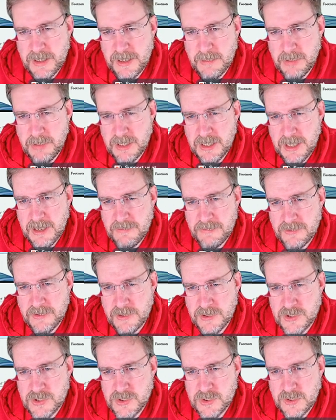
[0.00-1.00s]
and be careful and
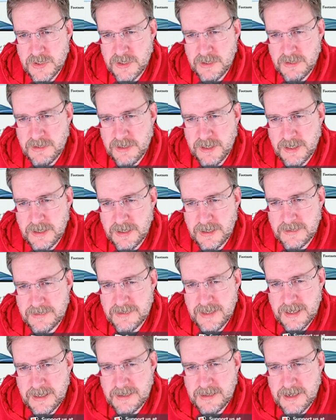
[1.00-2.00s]
ensure that you get the
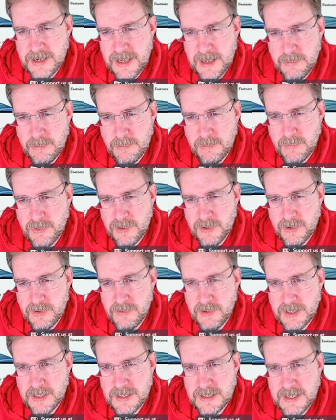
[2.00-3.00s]
exact name with the
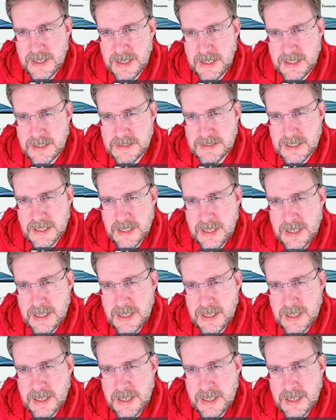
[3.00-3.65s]
correct case.